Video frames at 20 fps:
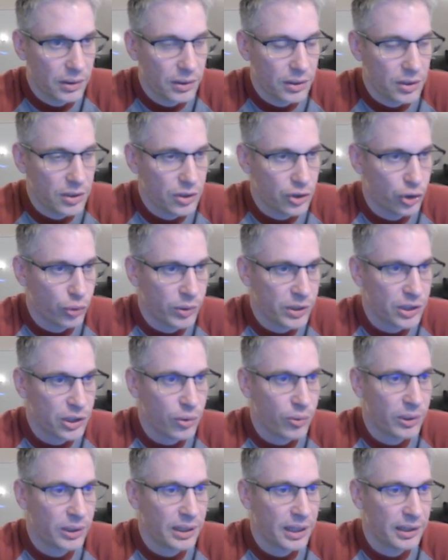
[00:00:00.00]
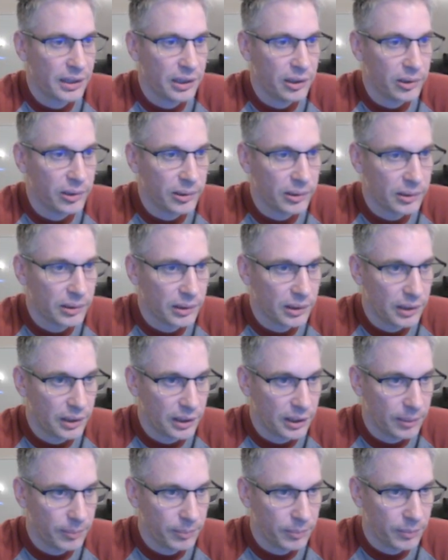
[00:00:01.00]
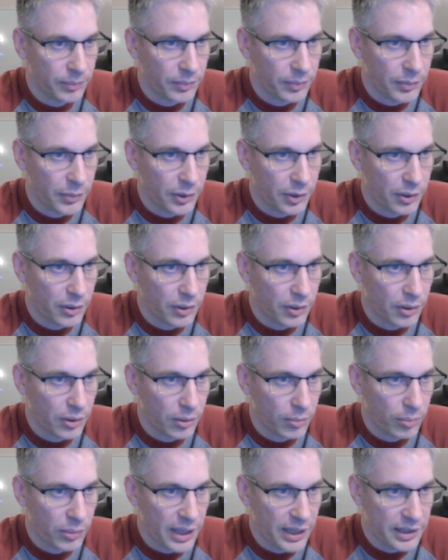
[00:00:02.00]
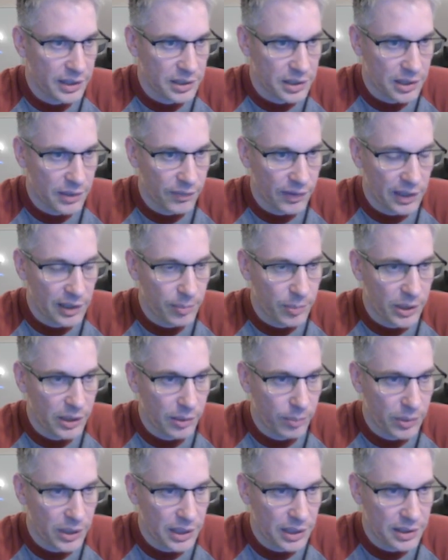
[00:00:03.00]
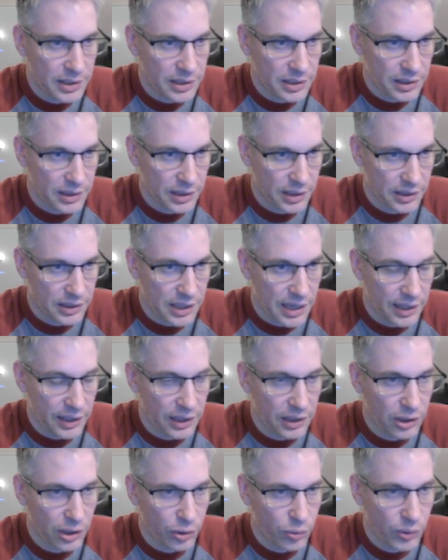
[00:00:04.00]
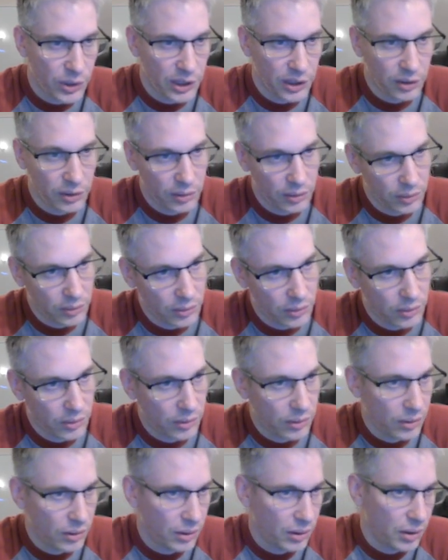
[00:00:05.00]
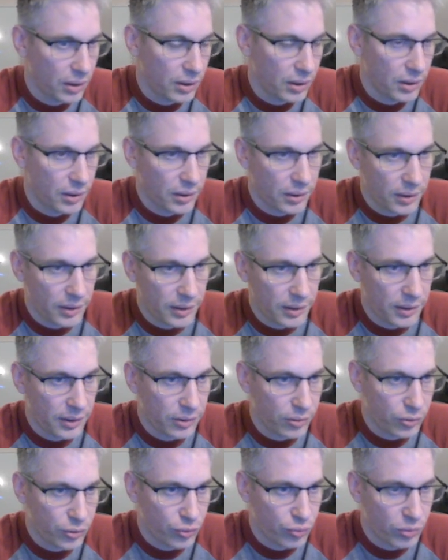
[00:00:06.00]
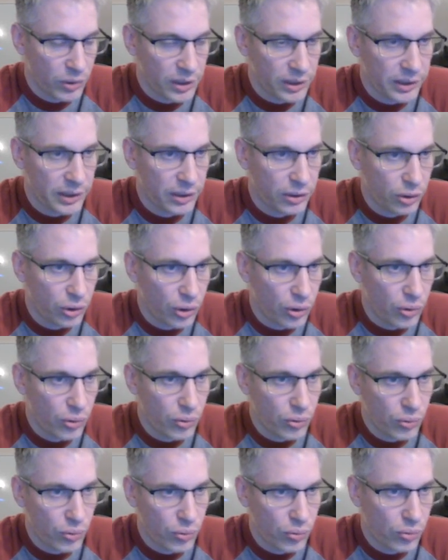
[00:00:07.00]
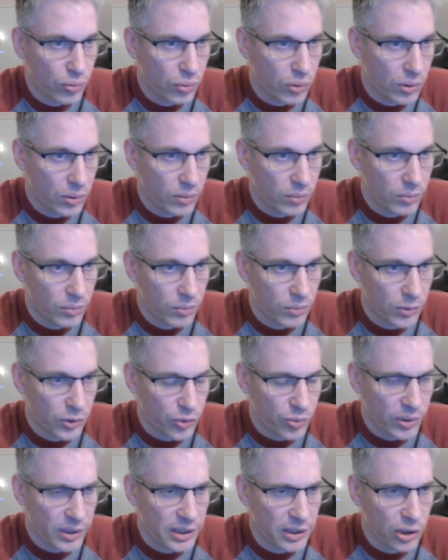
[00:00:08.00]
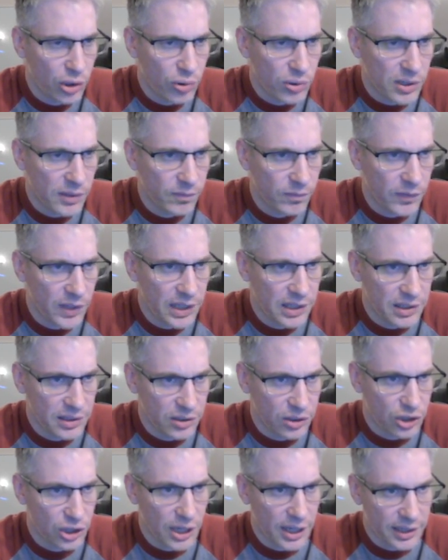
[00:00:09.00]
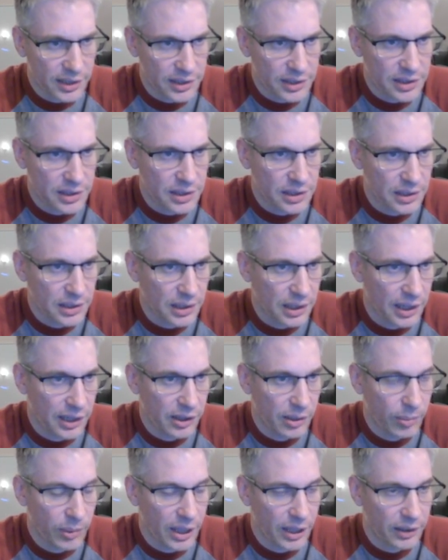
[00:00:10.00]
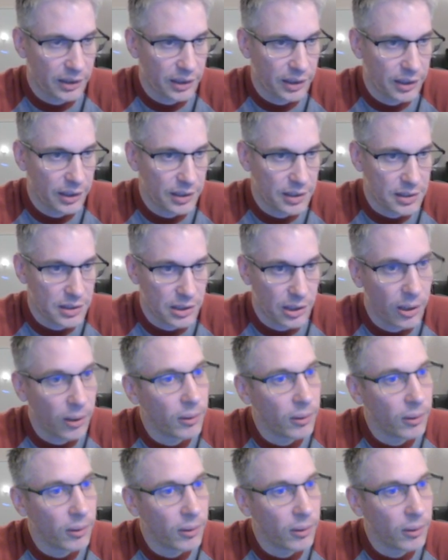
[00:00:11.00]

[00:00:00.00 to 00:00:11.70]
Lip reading: So what's going on here? Black is developing a piece, attacking the queen. There's really no convenient checks on the black king, is there?